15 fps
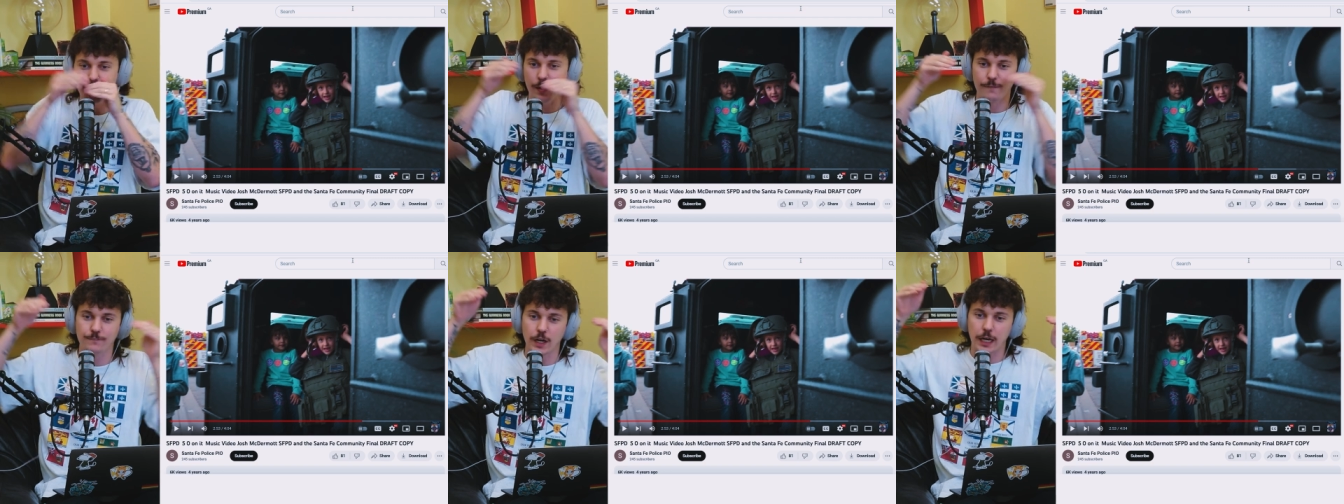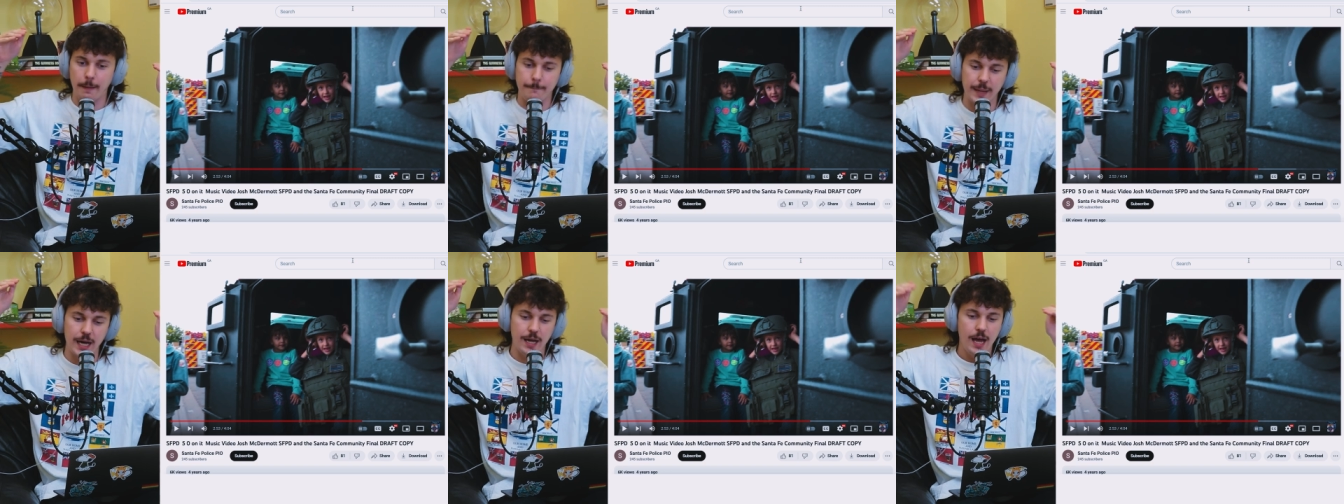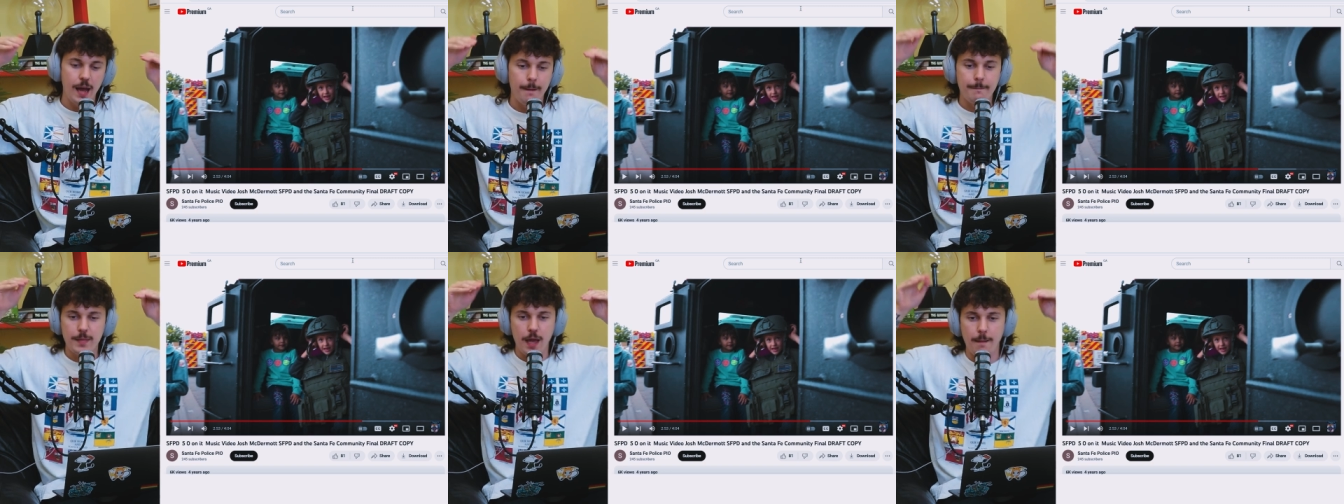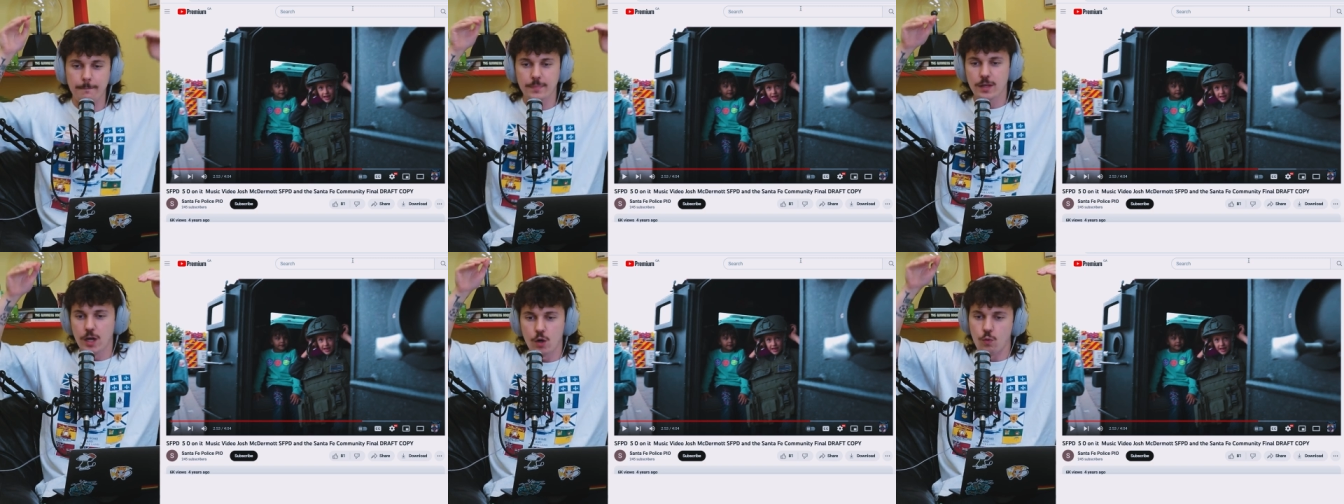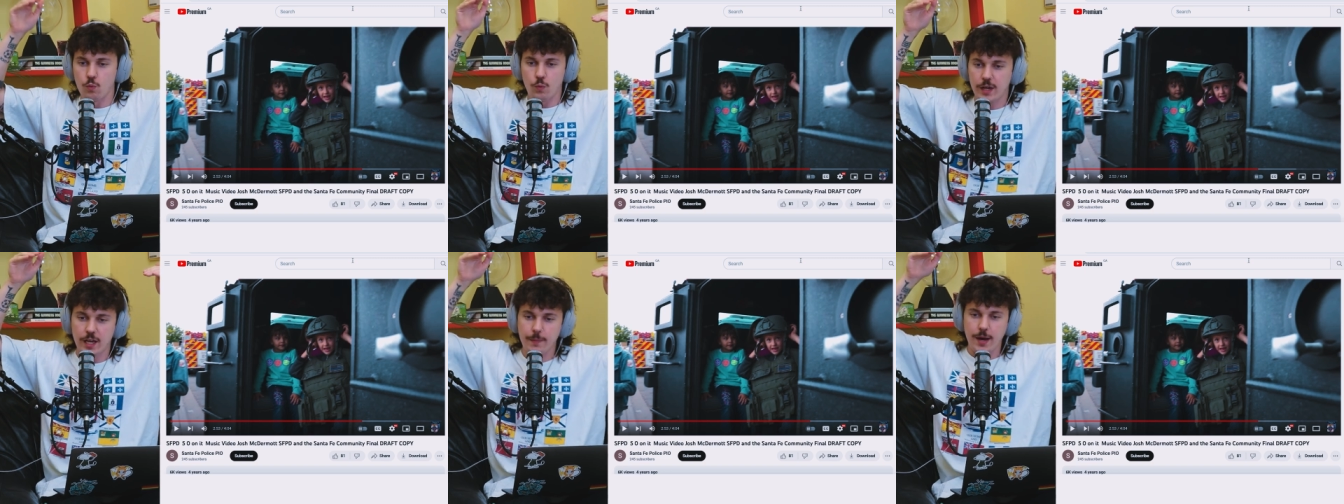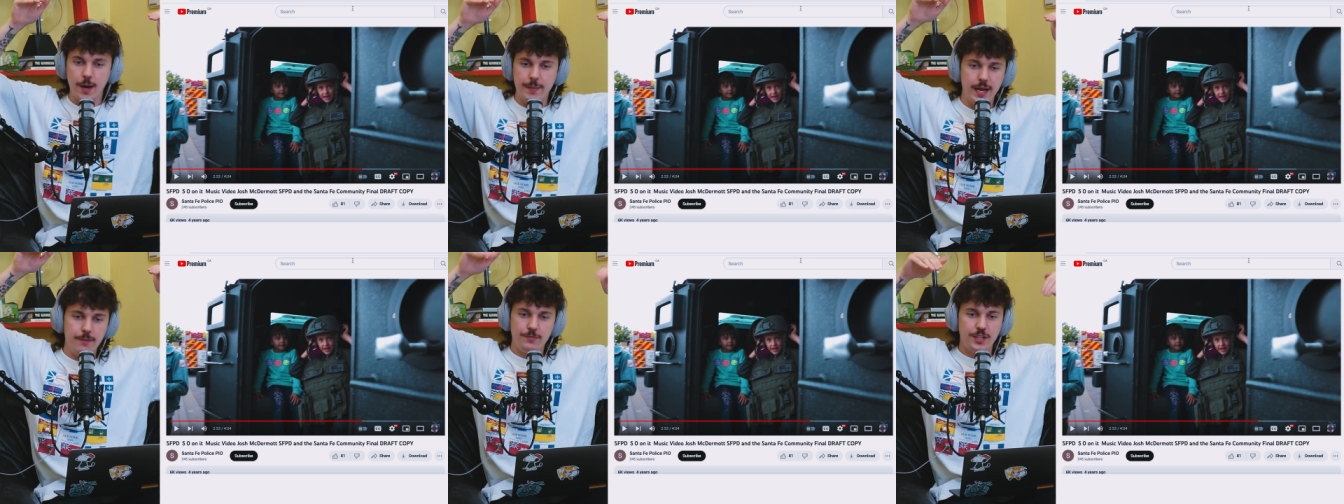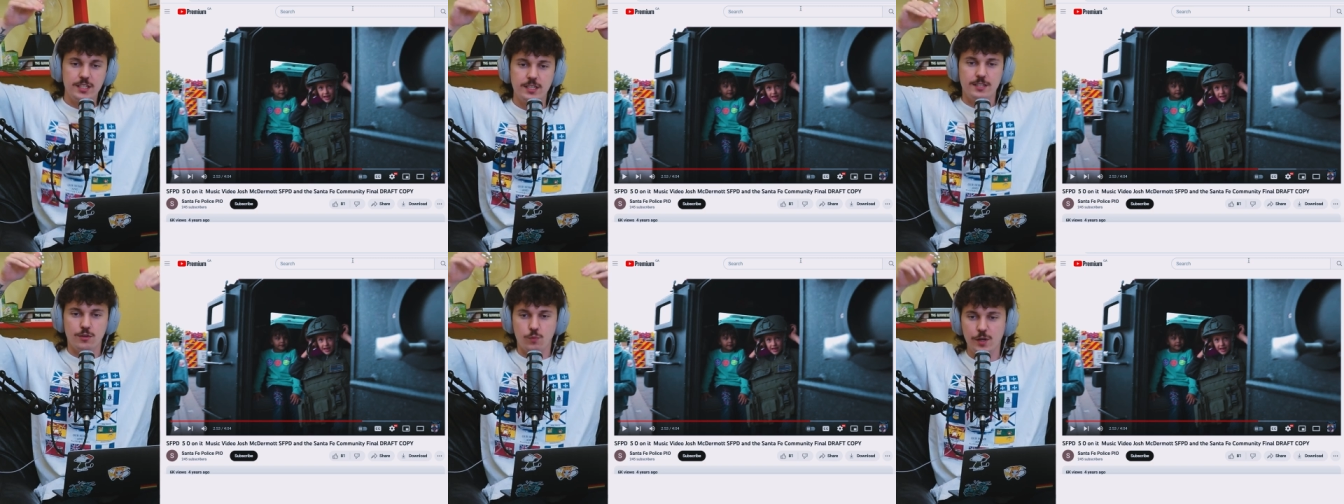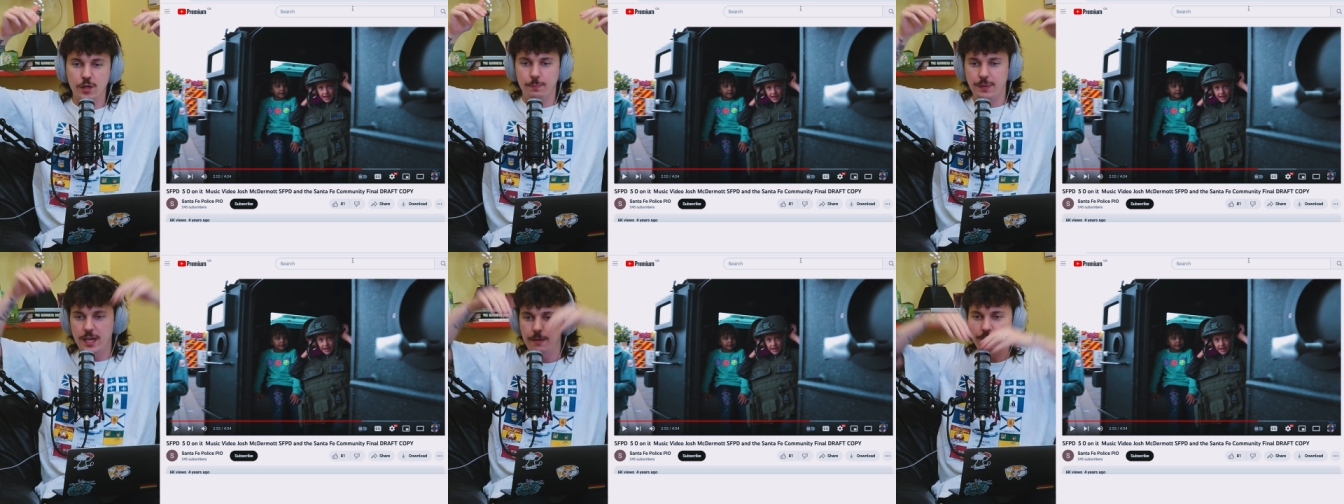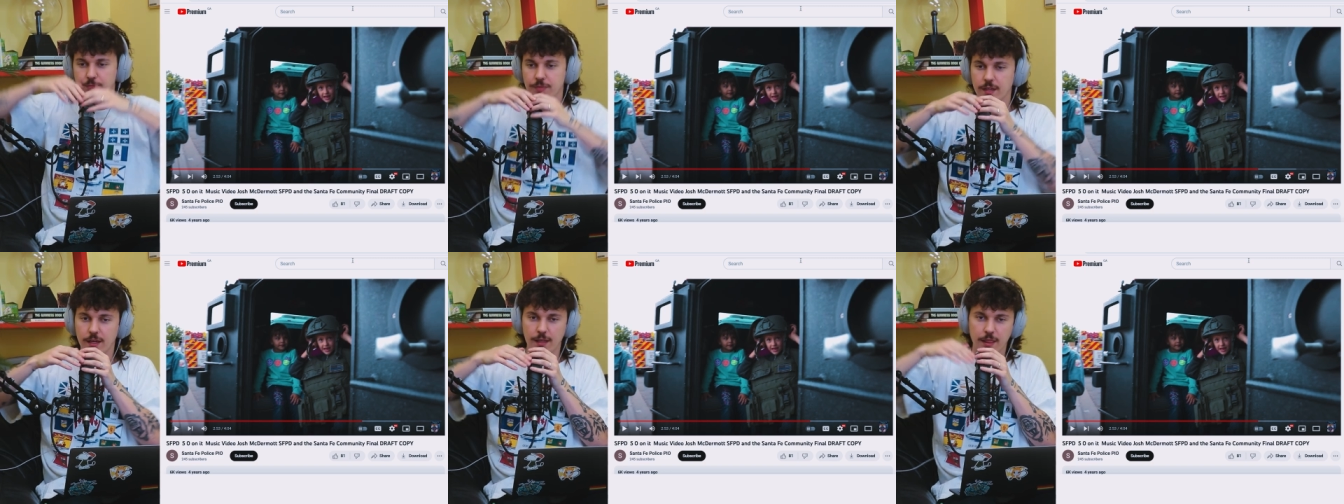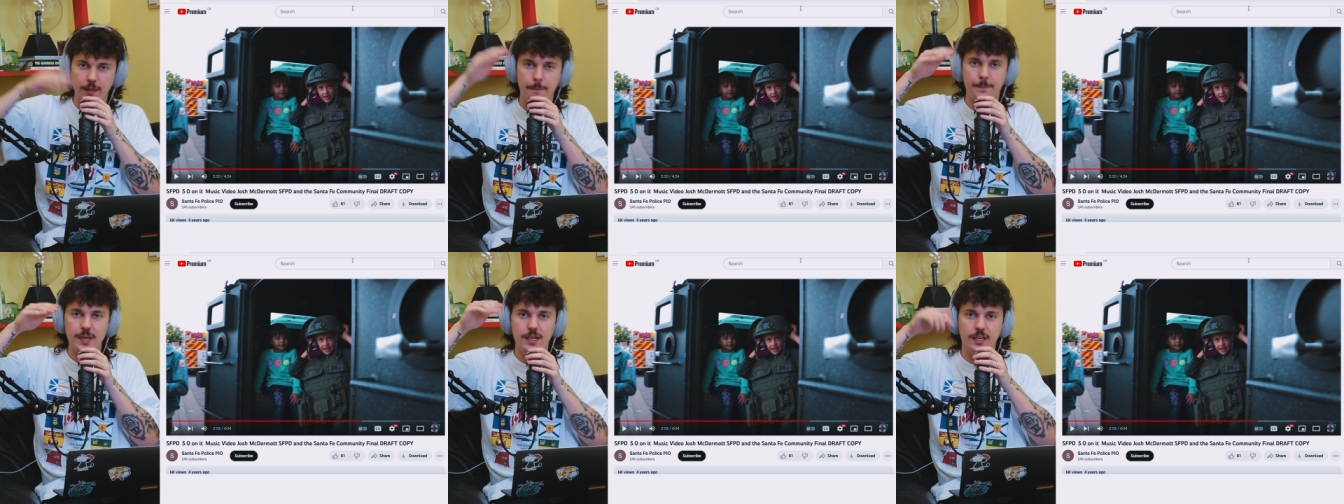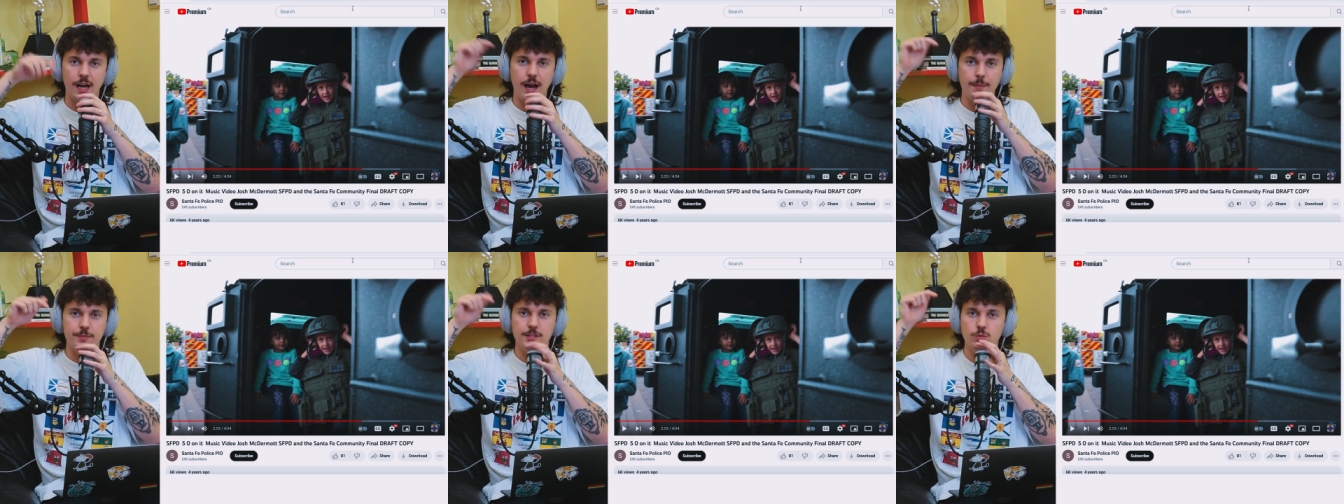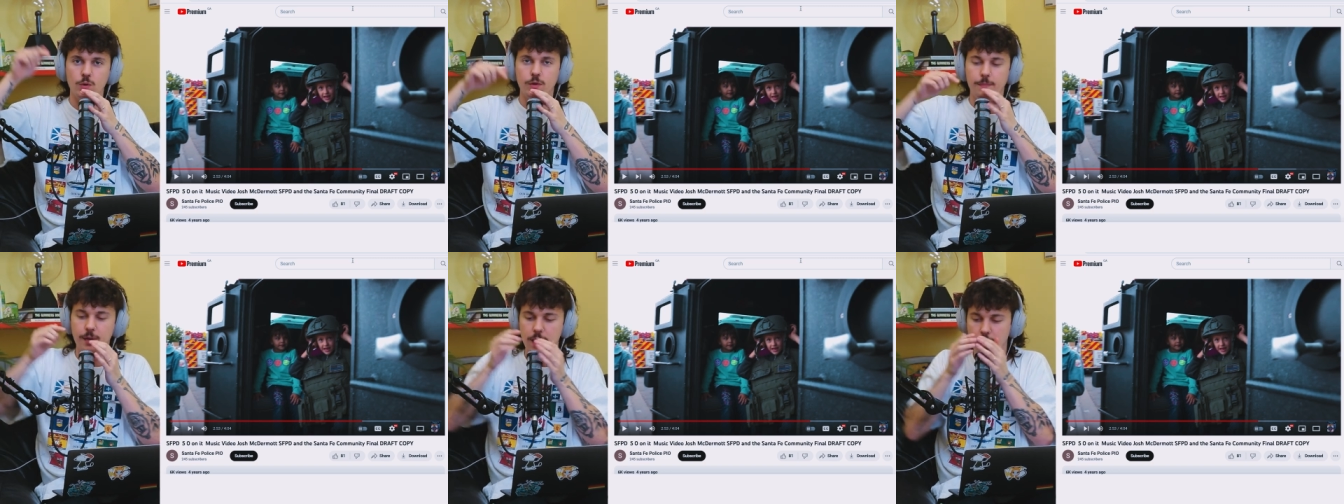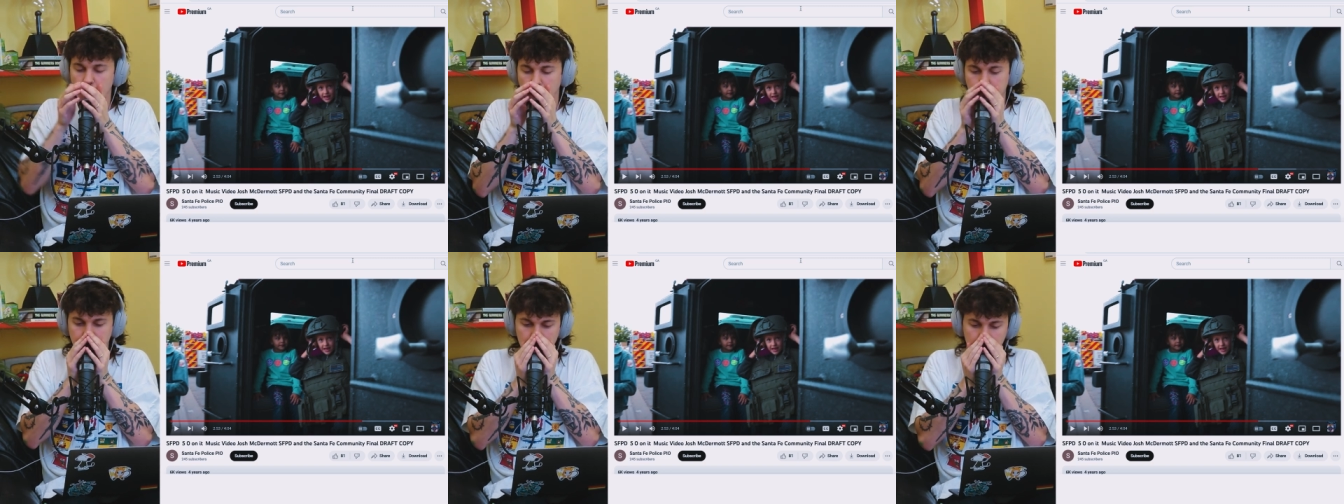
better fucking ball. Come on, man. This is the real beat. The beat cop. This is what we mean.